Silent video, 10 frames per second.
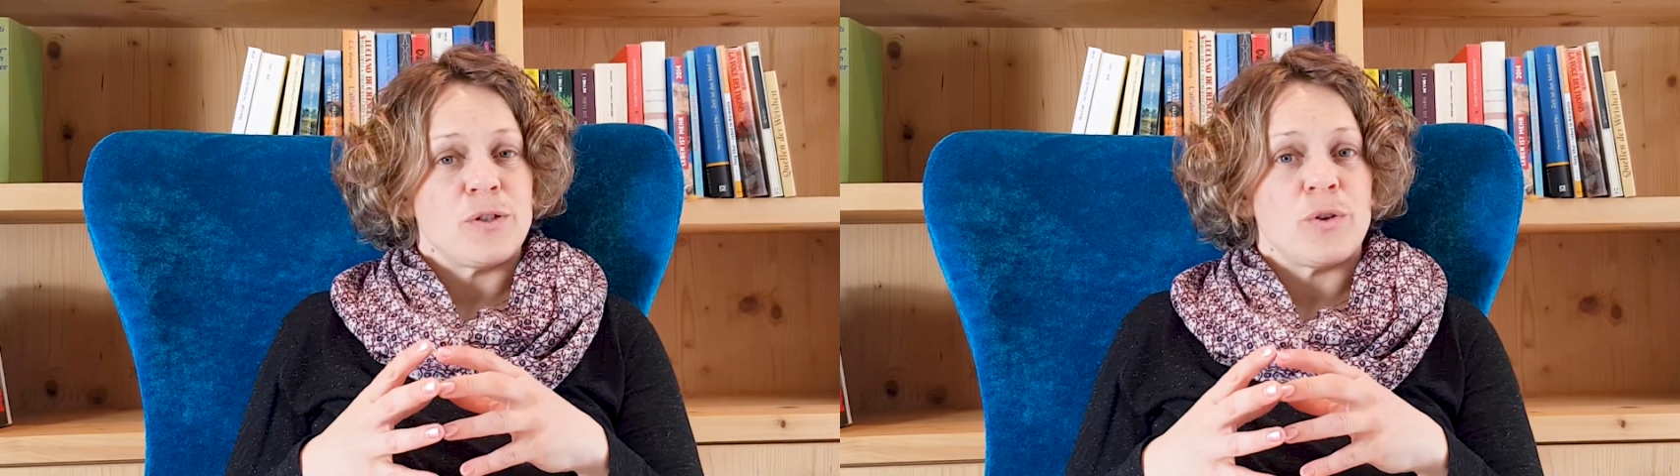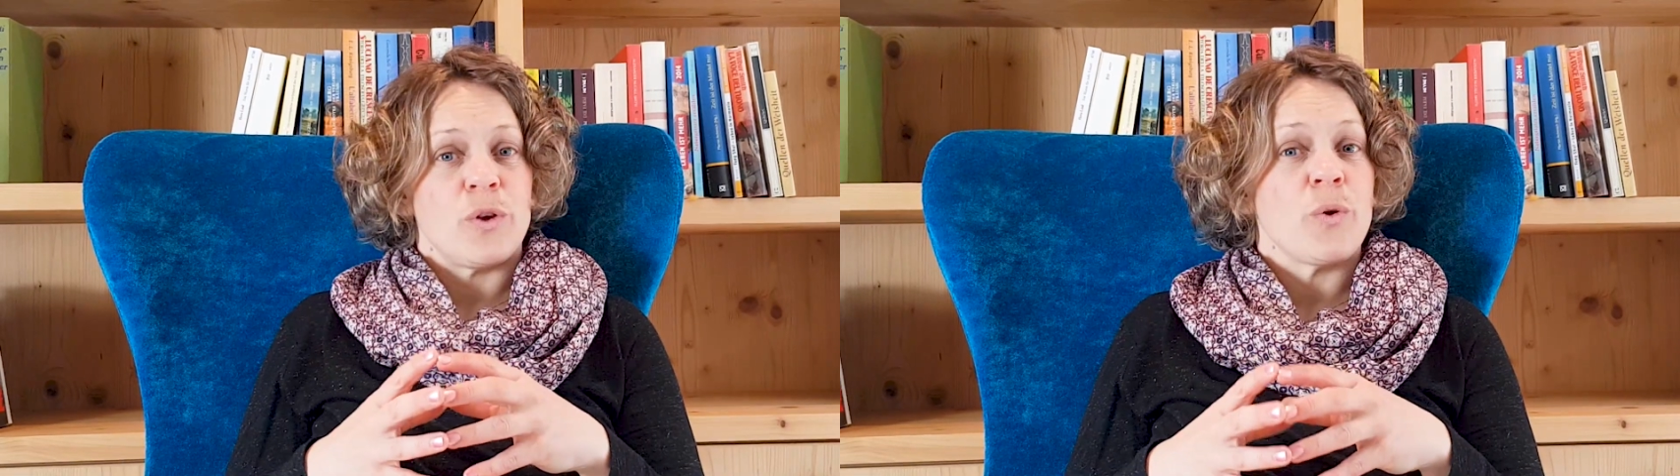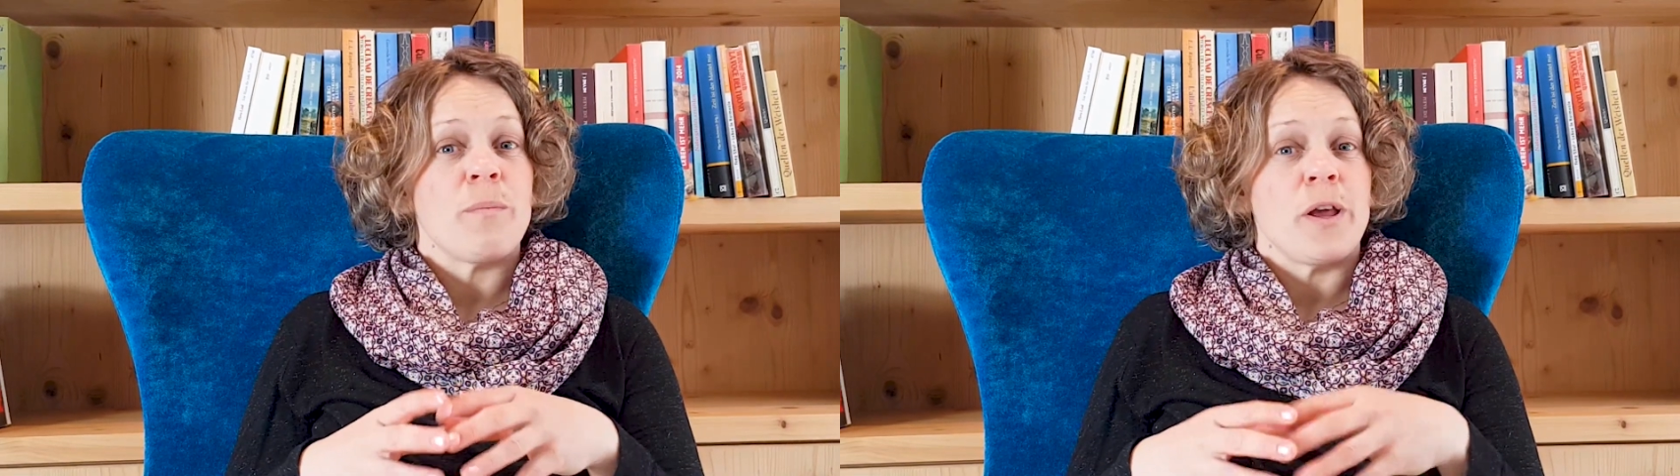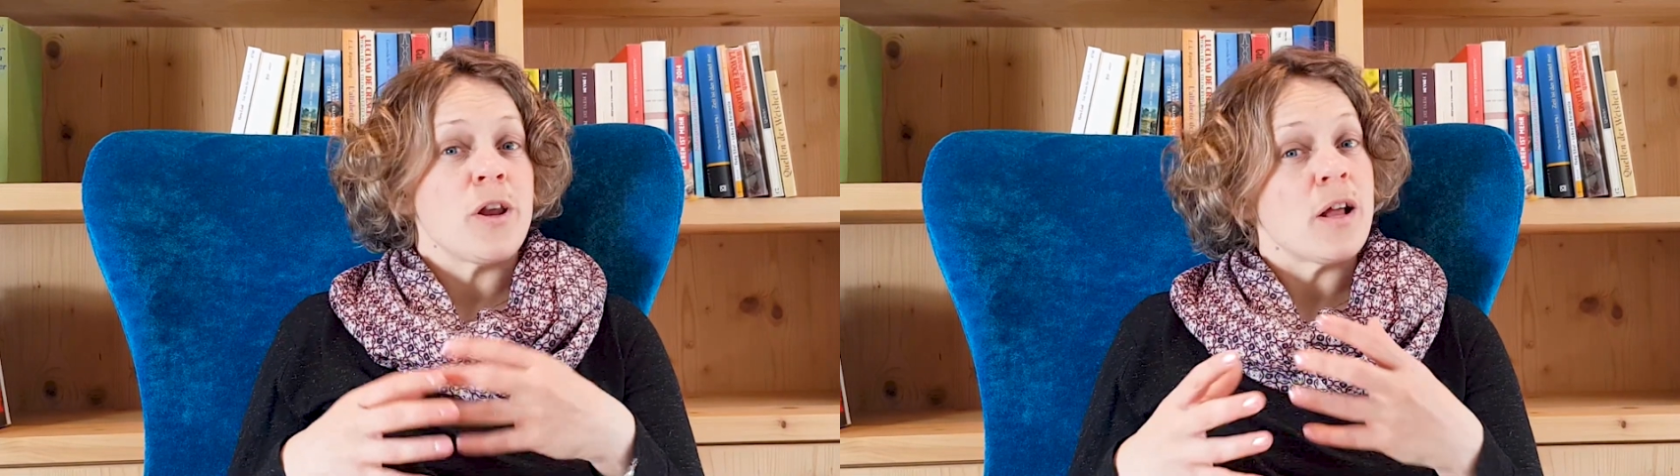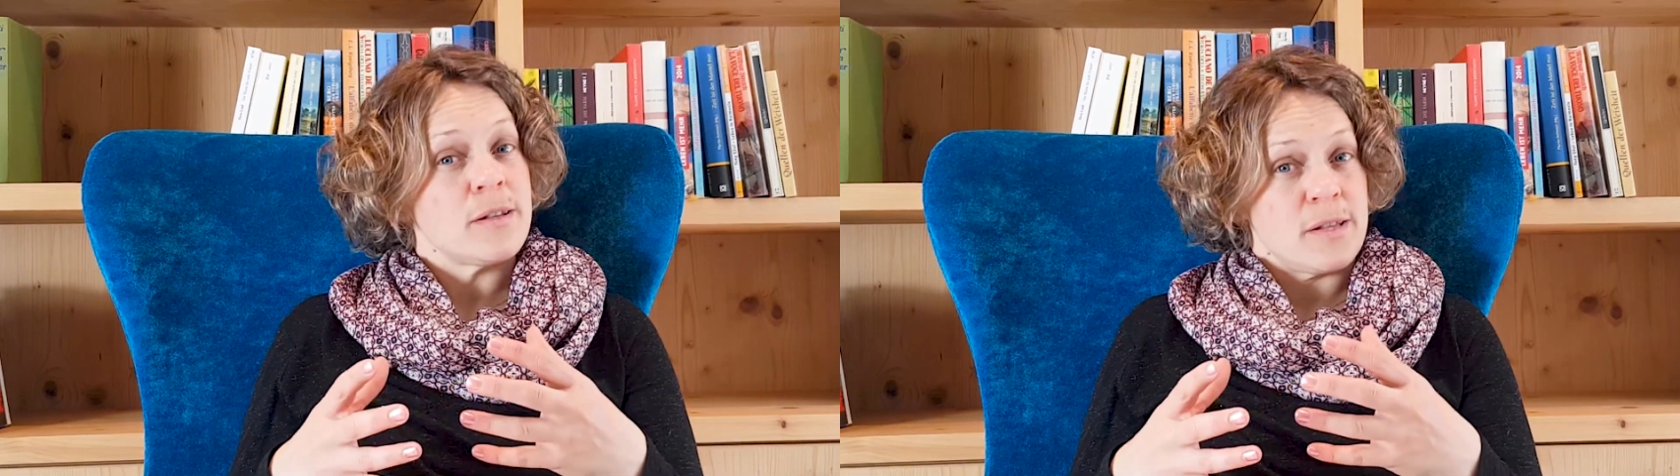to you may
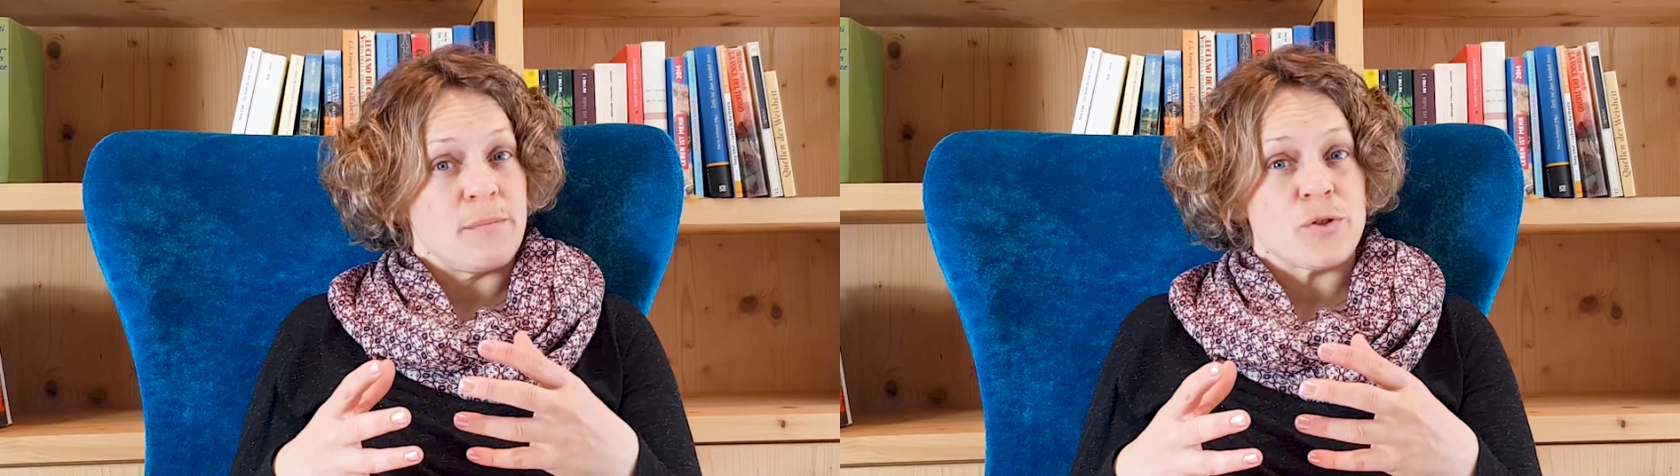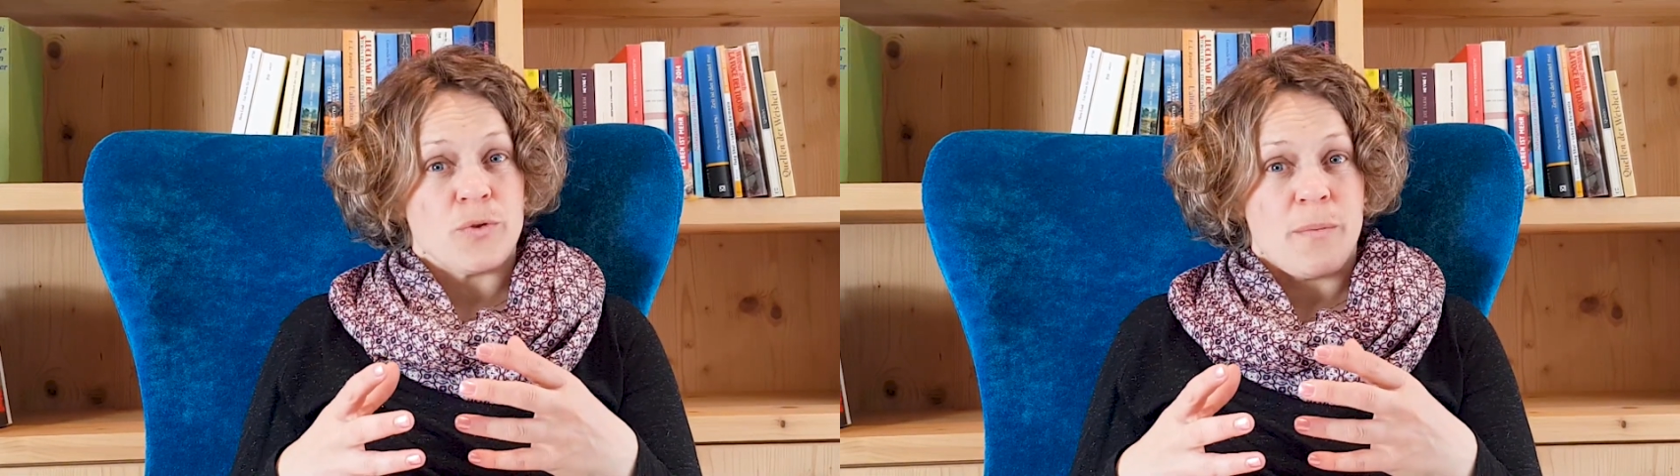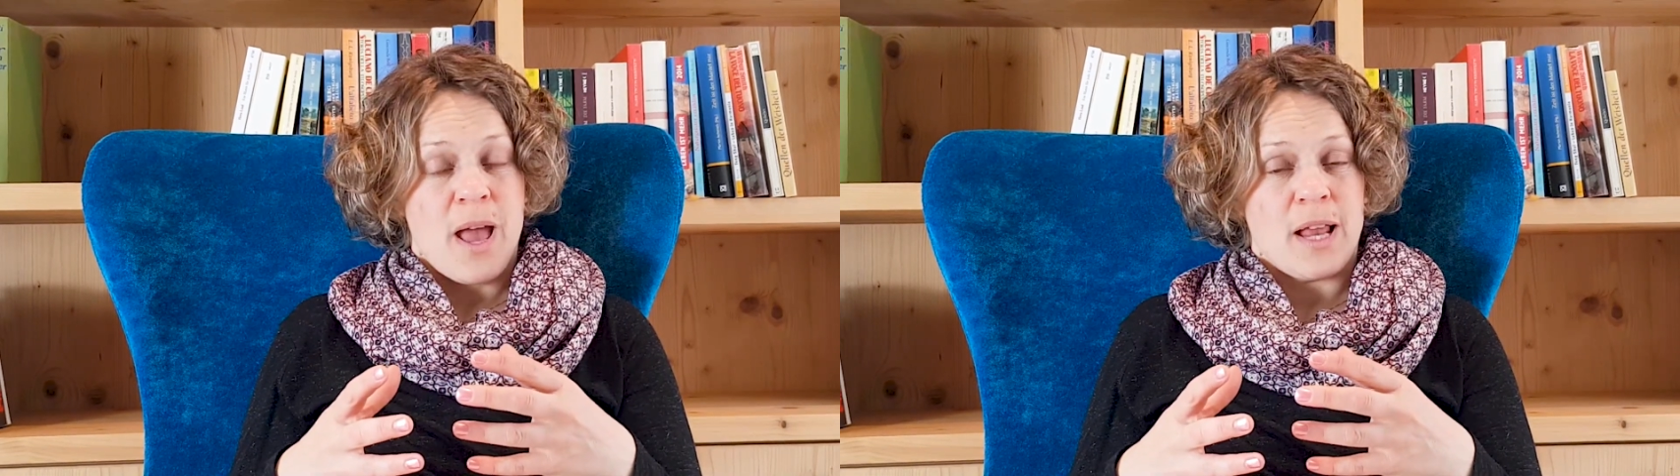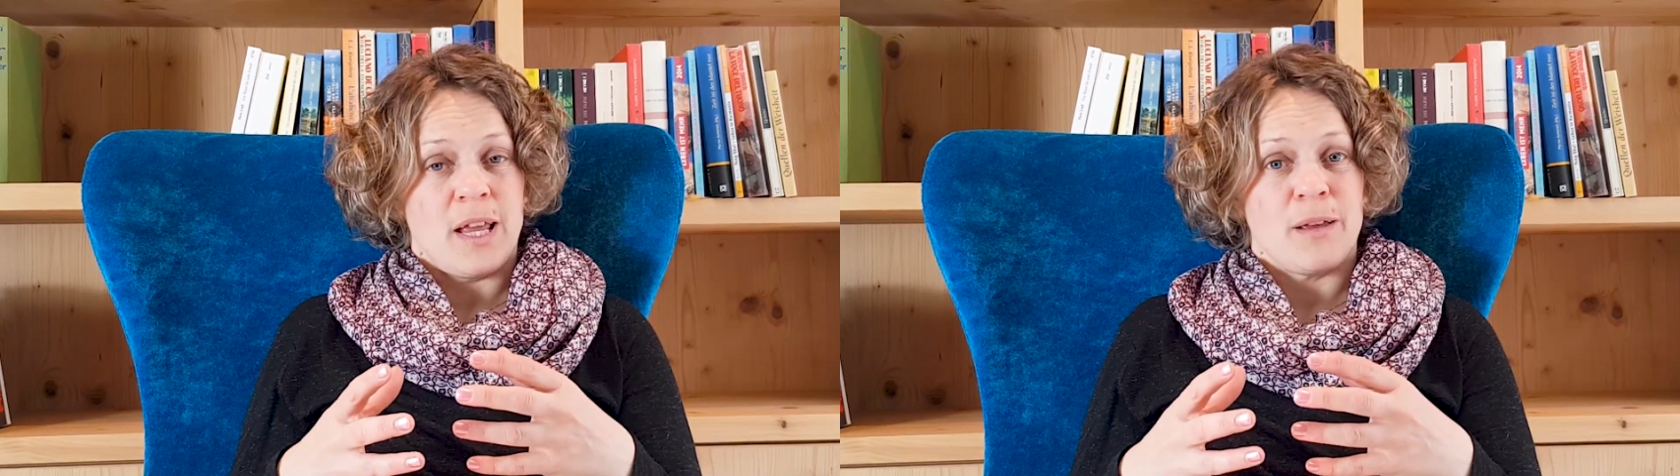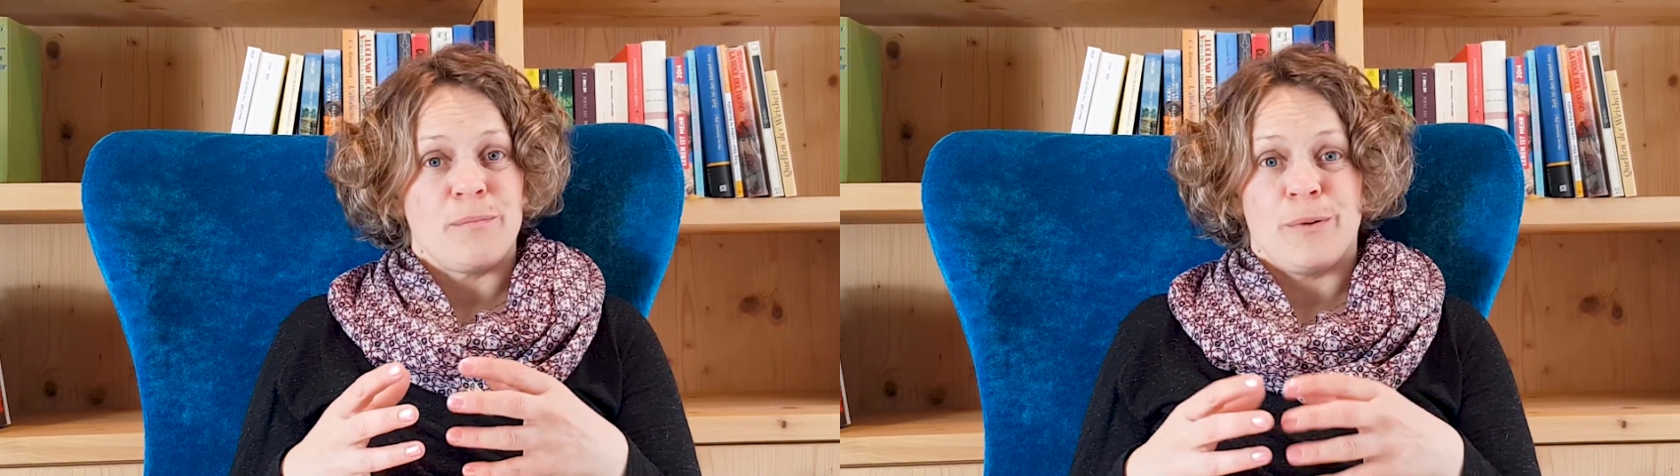not seem traumatic,